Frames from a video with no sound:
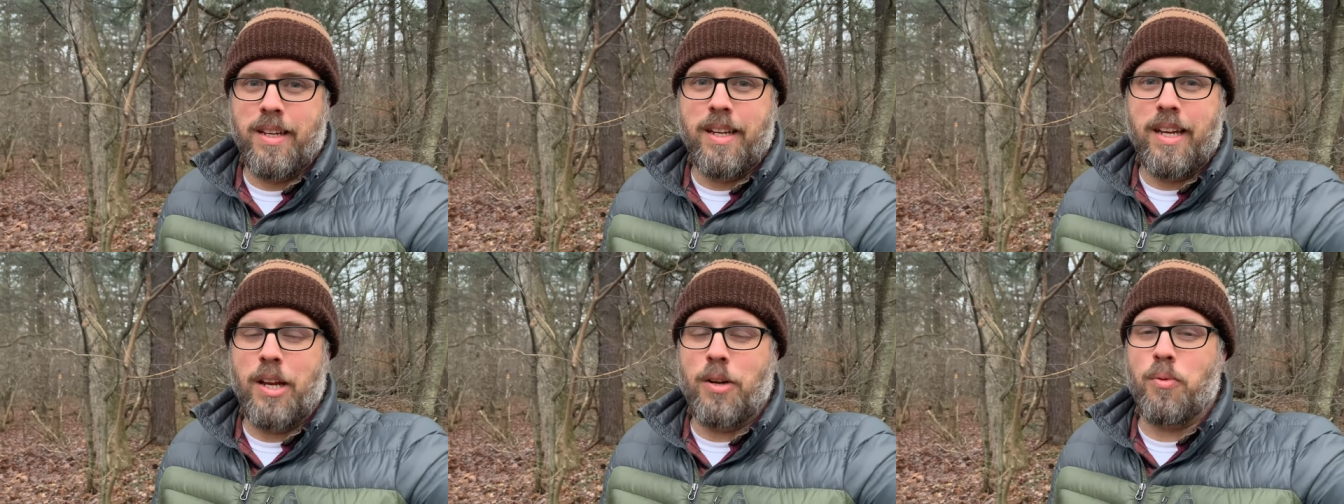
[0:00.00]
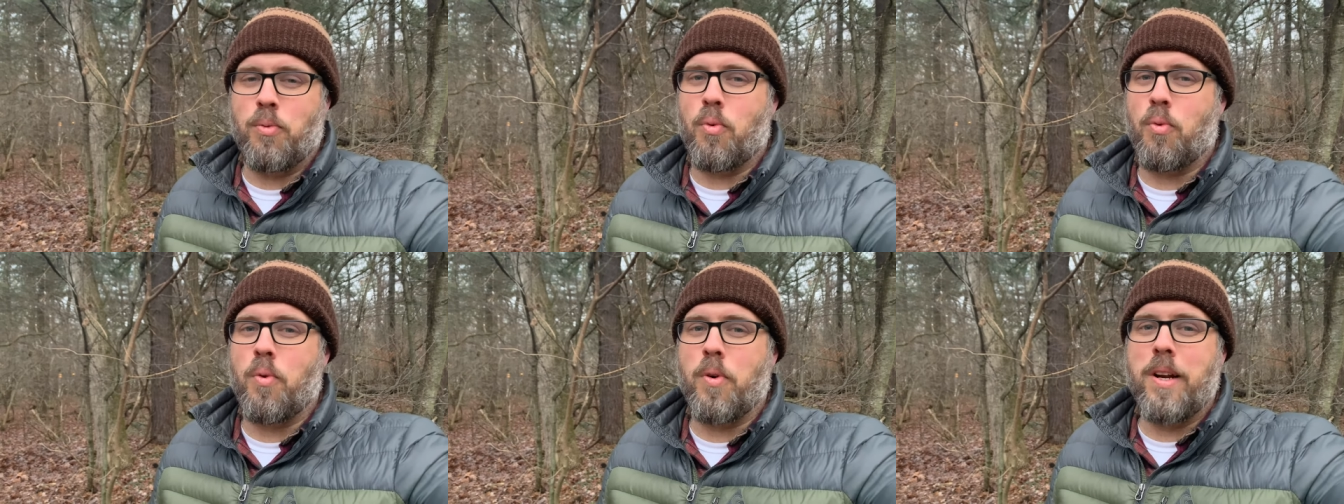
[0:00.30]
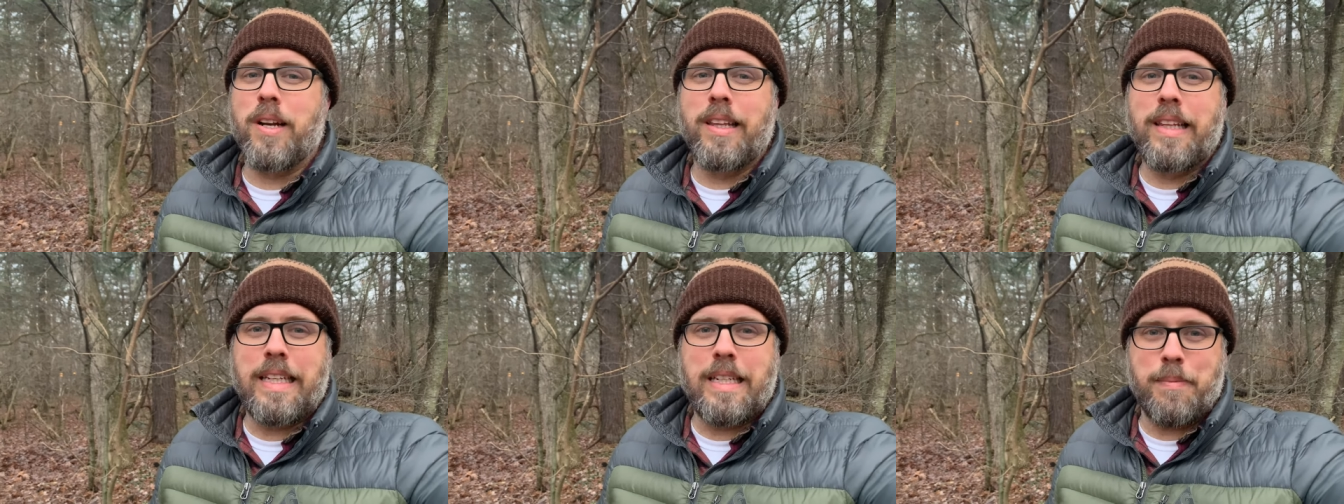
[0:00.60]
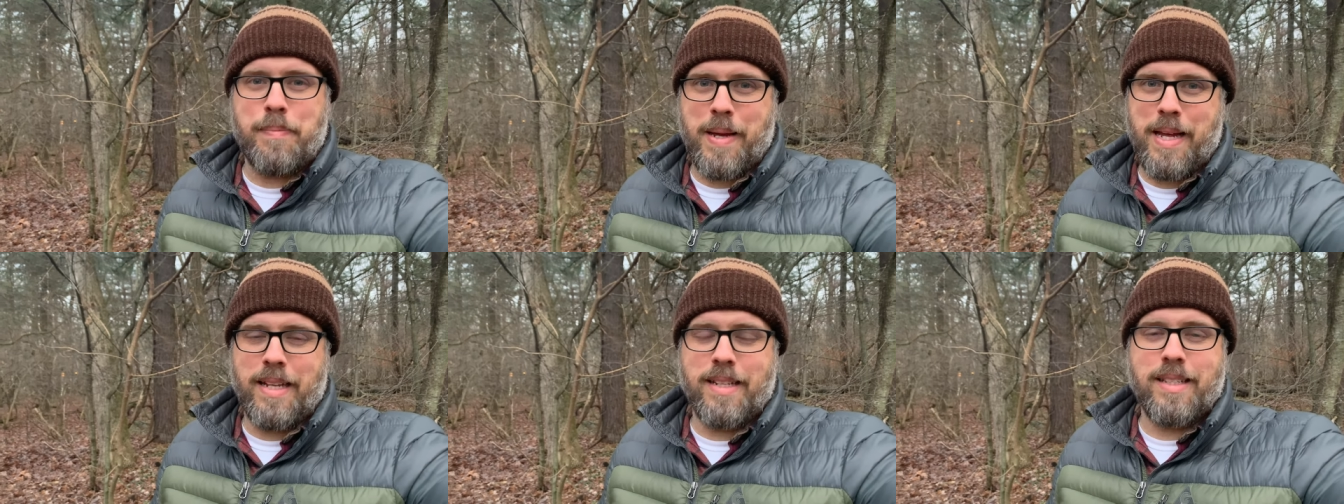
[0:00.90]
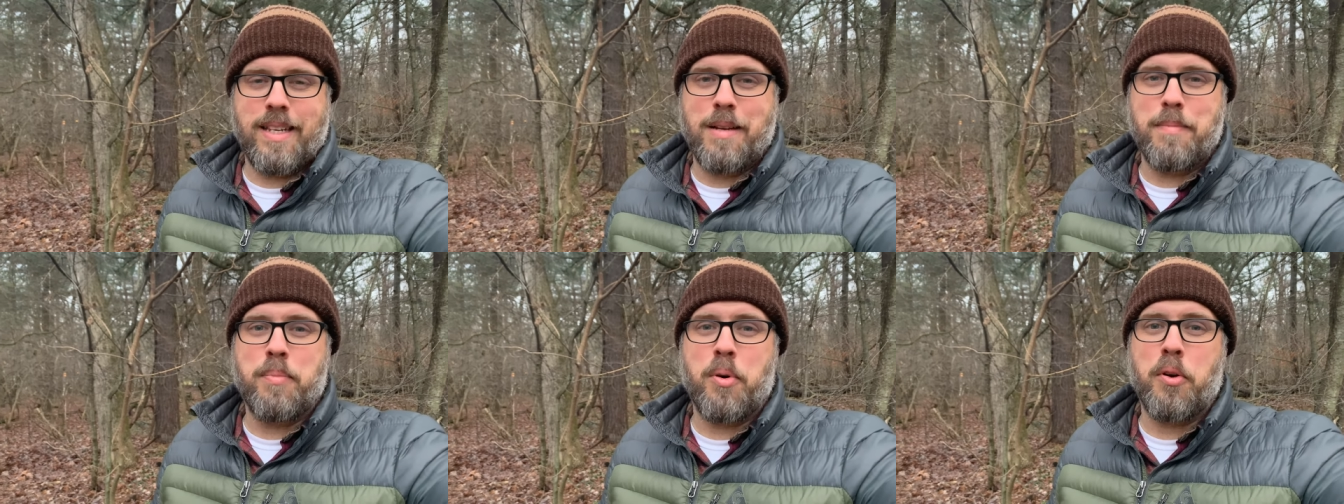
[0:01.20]
It really depends
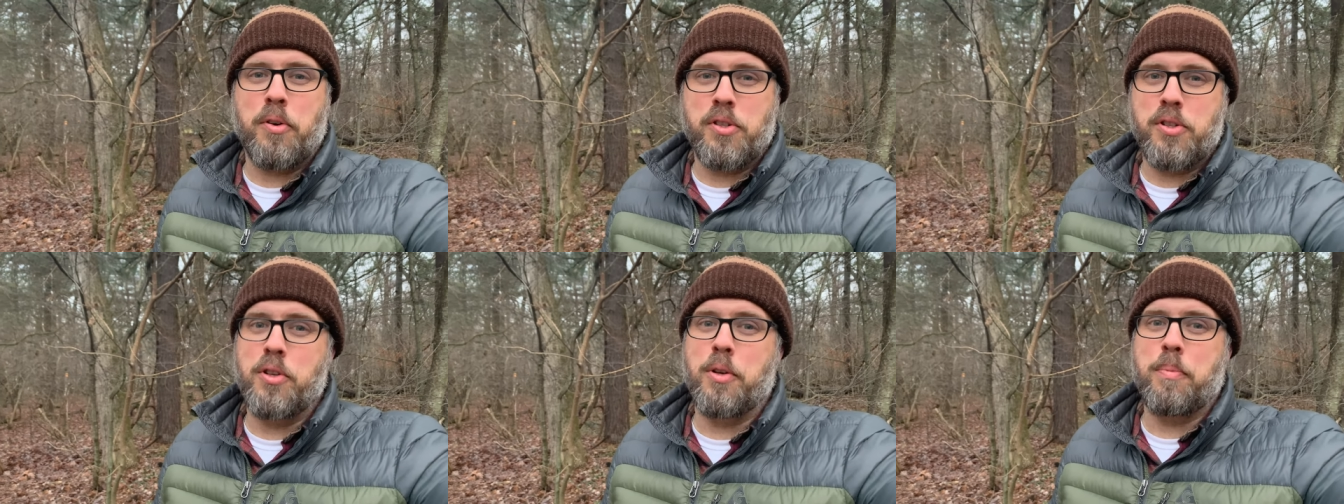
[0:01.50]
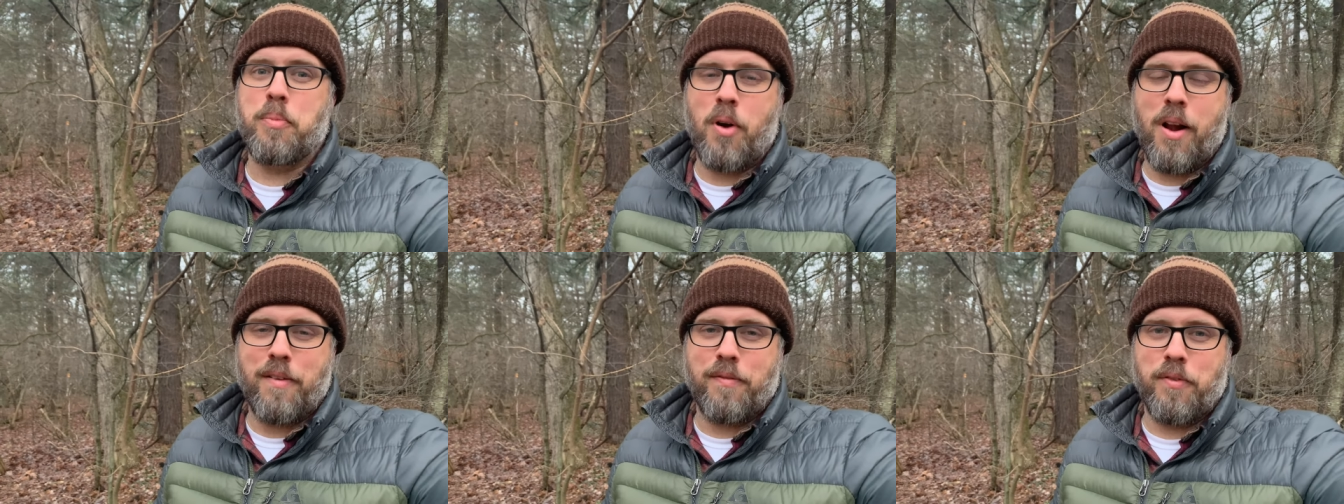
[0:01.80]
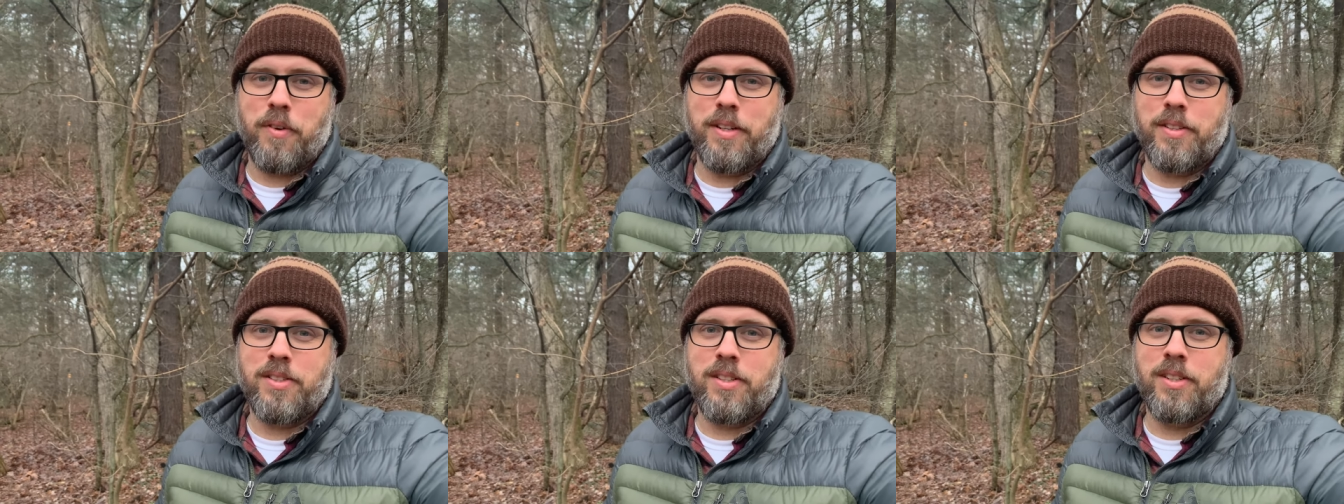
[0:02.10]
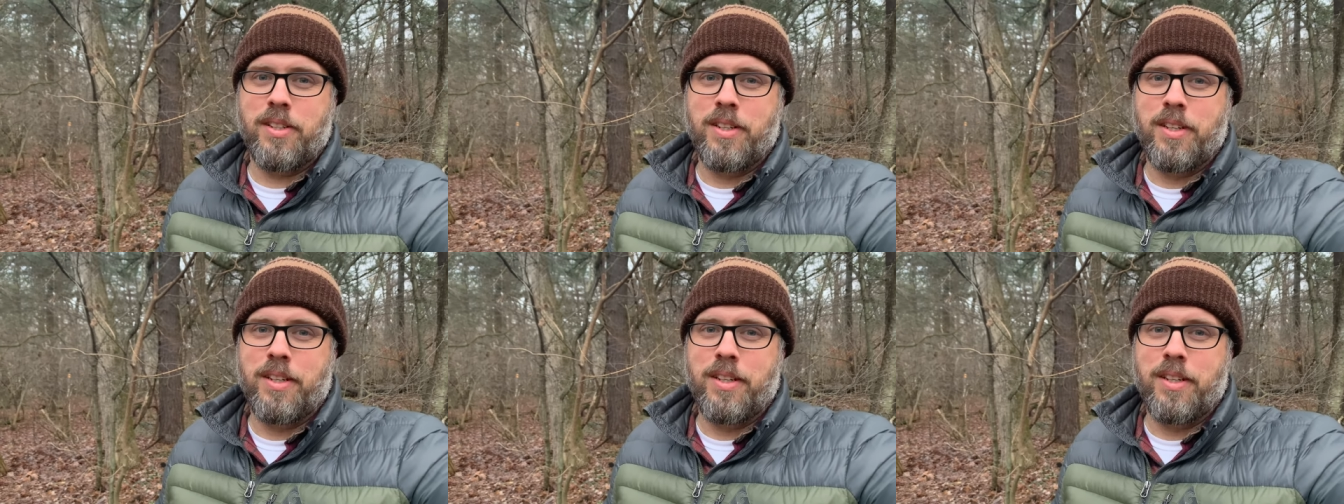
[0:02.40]
on personal preference.